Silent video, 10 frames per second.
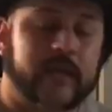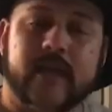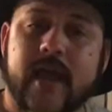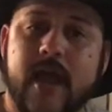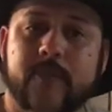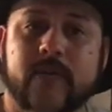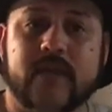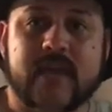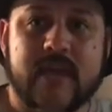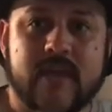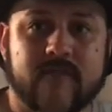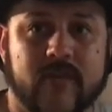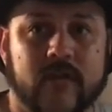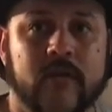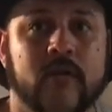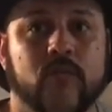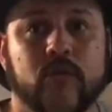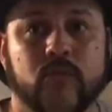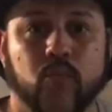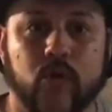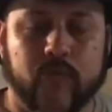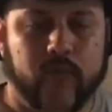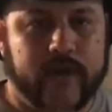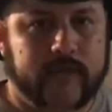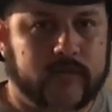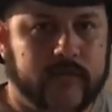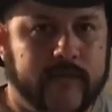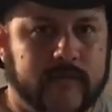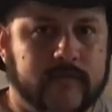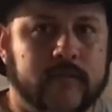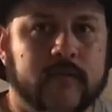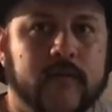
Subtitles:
It can happen even with woodwind instruments.